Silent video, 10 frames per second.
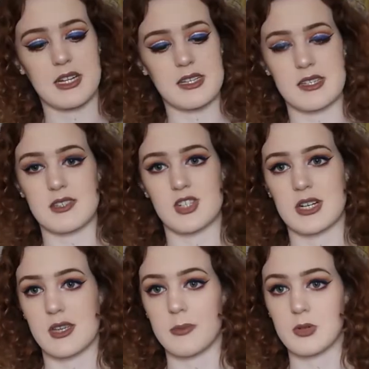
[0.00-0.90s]
Easy to
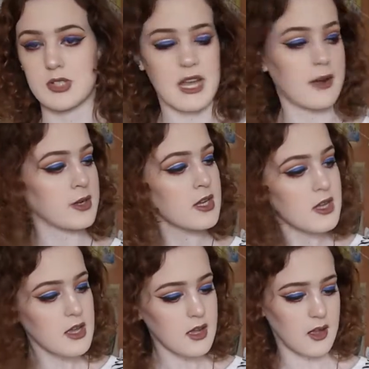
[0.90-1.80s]
dress up or down
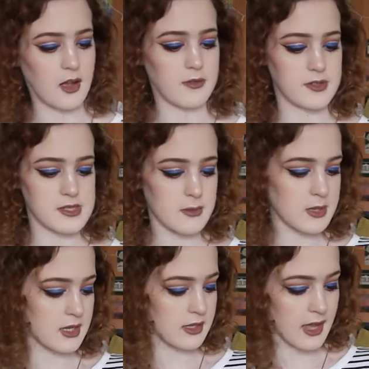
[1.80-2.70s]
for the
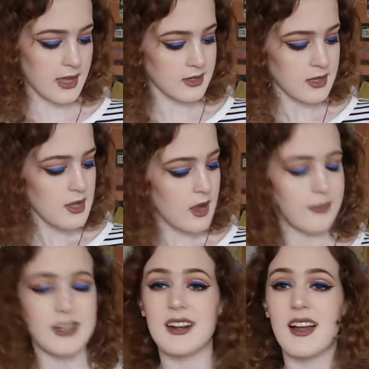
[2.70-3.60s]
summer. Again, I
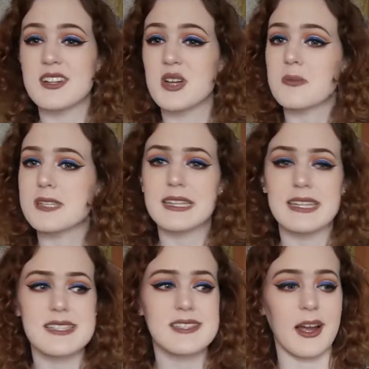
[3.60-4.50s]
really like tops like
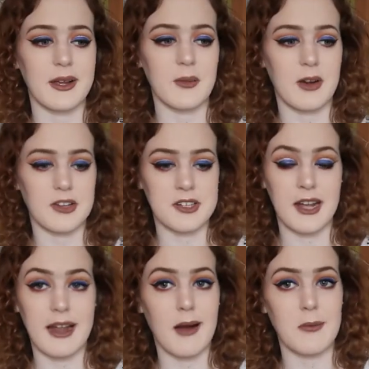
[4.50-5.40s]
this that I could wear on a
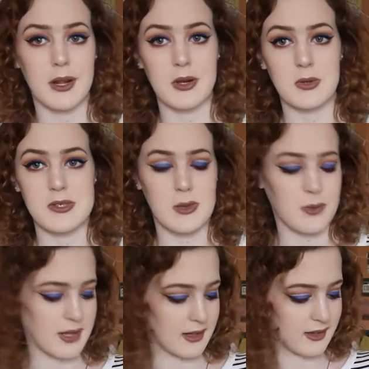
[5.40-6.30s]
night out, but I could also
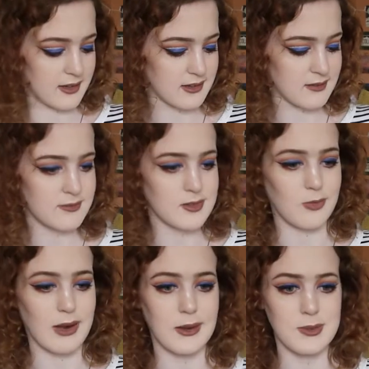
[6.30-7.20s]
wear like
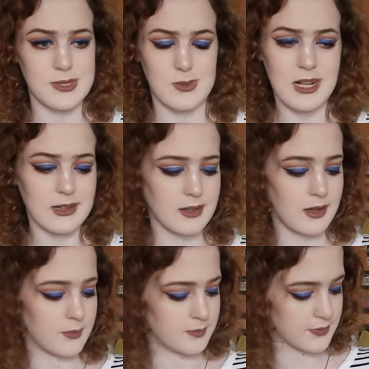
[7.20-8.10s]
around as well.
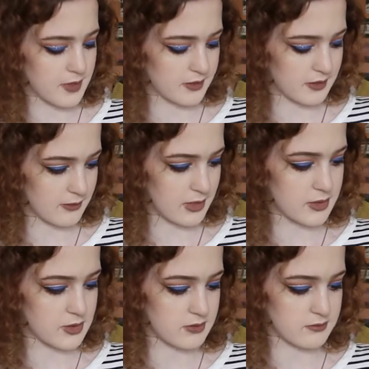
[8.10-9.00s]
I think they're
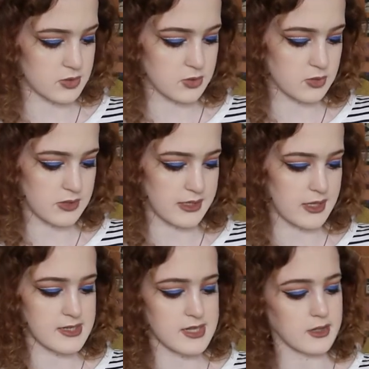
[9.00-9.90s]
really cool and
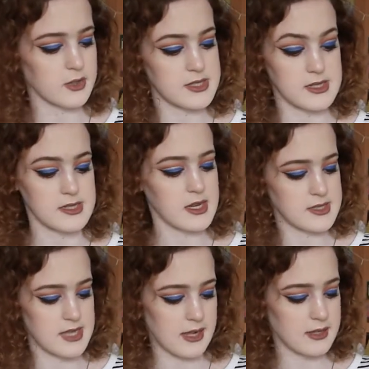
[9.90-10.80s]
nice, and I got this in a size
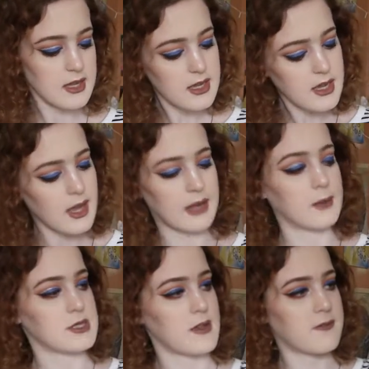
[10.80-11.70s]
10 and it
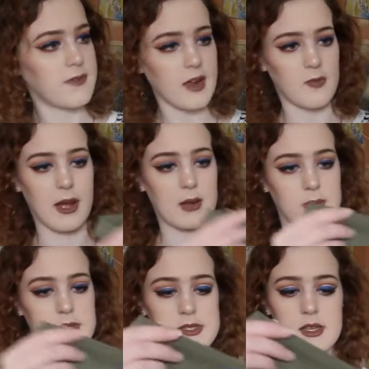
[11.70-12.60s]
was
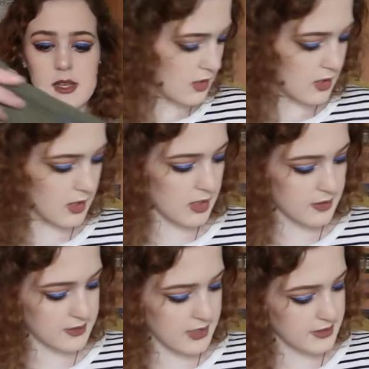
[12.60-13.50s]
£5.
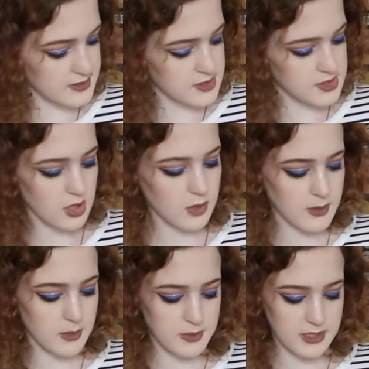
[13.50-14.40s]
The next
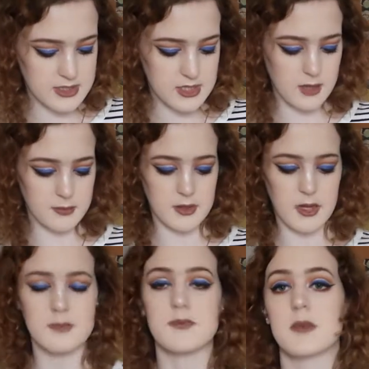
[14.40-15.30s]
top I picked up,
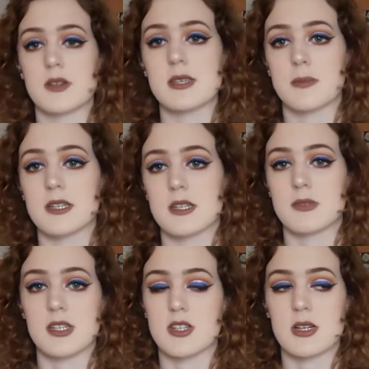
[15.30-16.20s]
I mostly picked up
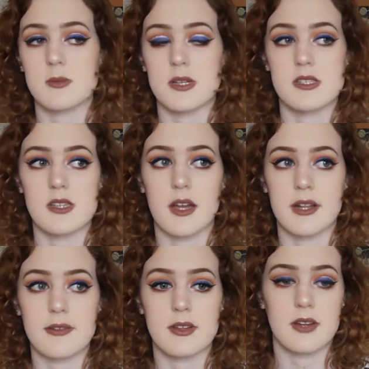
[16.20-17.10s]
t-shirts because I
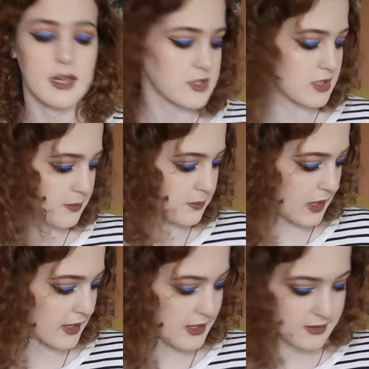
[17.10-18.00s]
never actually
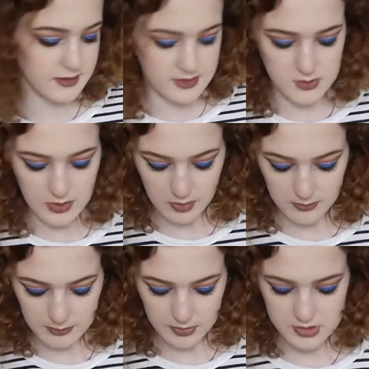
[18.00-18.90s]
buy anything to wear on
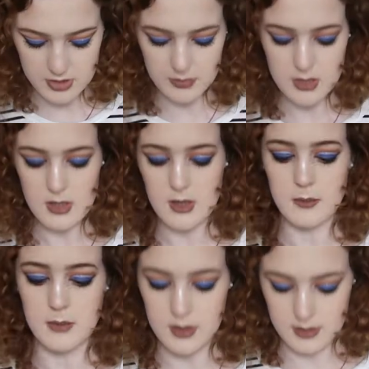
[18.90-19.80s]
my bottom,
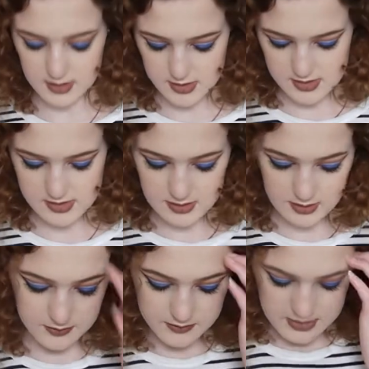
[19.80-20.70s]
but I just
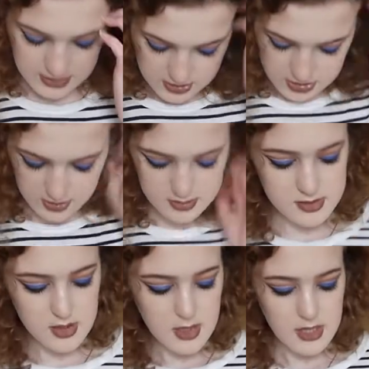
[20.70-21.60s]
love t-shirts.